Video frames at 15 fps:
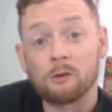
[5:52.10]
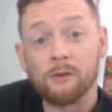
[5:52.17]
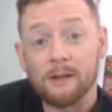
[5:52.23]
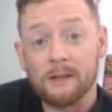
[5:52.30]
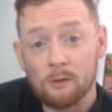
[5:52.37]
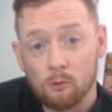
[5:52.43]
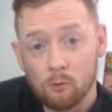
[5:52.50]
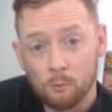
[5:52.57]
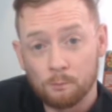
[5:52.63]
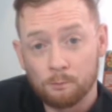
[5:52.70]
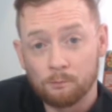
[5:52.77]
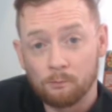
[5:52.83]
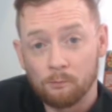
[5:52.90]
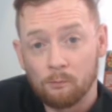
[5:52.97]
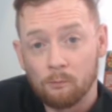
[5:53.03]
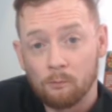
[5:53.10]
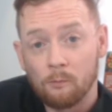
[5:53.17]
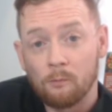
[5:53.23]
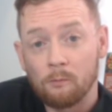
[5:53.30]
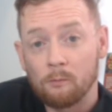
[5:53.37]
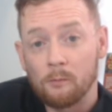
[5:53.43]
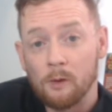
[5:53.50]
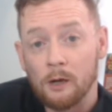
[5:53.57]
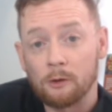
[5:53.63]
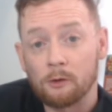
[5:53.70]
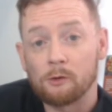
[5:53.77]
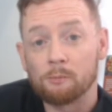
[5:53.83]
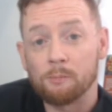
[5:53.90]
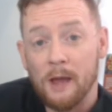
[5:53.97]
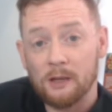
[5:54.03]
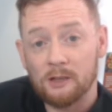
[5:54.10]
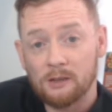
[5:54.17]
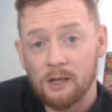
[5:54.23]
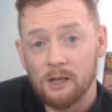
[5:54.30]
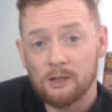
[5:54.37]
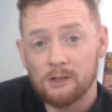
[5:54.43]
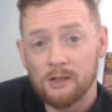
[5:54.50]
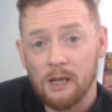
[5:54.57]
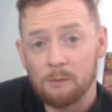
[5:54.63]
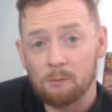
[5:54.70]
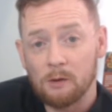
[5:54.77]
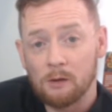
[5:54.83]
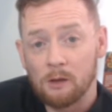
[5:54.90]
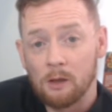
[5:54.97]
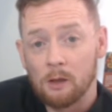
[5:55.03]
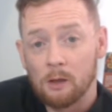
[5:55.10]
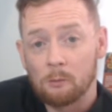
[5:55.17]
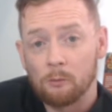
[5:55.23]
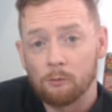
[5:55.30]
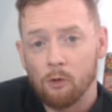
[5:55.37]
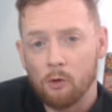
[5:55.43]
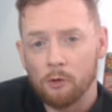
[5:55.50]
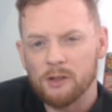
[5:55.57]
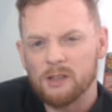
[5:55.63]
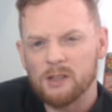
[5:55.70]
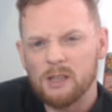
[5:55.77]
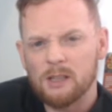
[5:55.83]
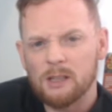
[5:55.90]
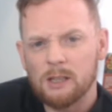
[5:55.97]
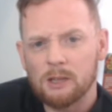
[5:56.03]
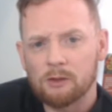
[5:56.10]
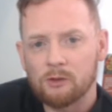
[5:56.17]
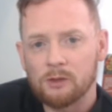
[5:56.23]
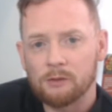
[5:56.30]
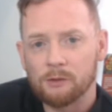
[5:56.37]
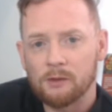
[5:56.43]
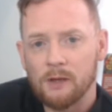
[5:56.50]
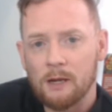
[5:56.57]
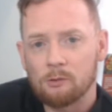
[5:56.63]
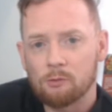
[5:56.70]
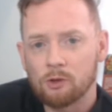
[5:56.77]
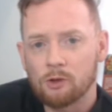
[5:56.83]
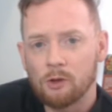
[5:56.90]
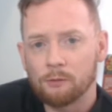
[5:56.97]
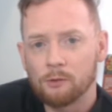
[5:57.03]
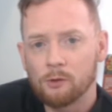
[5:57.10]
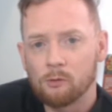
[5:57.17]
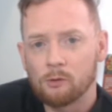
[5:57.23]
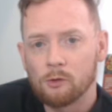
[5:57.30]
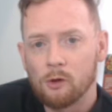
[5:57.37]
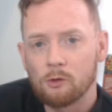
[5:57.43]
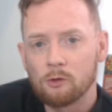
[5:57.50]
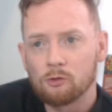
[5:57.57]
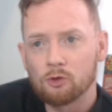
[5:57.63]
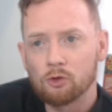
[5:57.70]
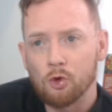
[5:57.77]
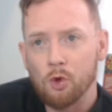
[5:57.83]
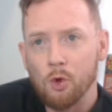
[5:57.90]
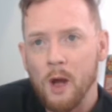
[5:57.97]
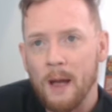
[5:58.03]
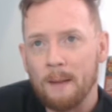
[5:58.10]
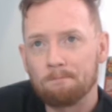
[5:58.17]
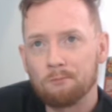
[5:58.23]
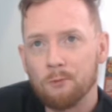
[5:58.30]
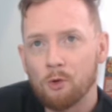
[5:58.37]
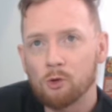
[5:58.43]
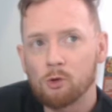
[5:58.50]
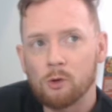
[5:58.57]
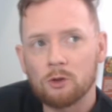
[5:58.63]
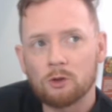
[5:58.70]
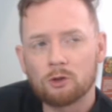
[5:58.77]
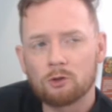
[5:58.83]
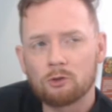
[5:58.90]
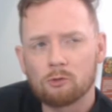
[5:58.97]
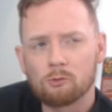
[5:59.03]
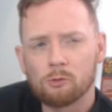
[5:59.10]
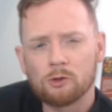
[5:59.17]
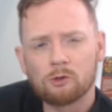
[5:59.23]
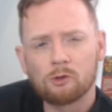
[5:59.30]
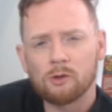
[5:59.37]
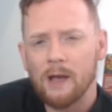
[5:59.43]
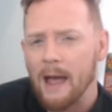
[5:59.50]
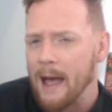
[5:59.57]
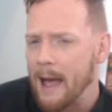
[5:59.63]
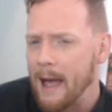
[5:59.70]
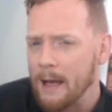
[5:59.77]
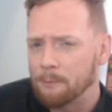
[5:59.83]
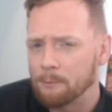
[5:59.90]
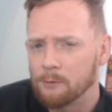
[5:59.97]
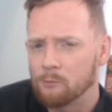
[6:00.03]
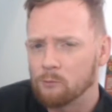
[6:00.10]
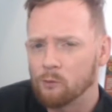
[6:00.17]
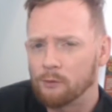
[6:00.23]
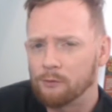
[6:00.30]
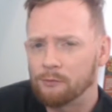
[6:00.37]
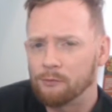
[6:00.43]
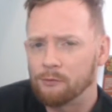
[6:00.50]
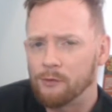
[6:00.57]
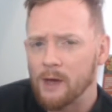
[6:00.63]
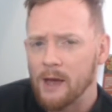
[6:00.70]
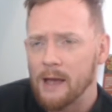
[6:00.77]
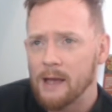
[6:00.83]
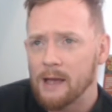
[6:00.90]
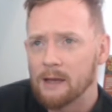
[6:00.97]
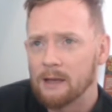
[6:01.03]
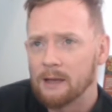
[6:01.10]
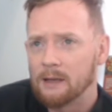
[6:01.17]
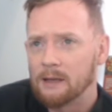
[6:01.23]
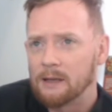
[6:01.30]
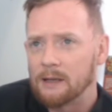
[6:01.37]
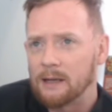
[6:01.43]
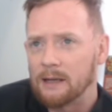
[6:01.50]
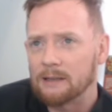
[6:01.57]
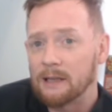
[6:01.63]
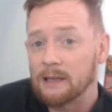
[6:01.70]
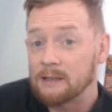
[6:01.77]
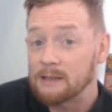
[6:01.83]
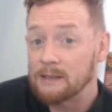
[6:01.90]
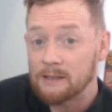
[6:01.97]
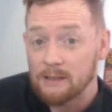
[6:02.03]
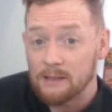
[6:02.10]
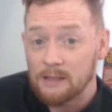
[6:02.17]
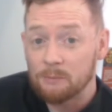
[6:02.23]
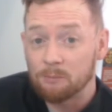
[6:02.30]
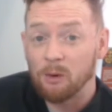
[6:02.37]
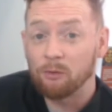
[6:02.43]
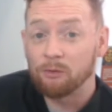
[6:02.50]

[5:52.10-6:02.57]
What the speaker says: video, another backstage segment. We've got the CD Christopher Daniels stuff going on, so I'm not quite sure what's going to happen with that. I'd like to see it being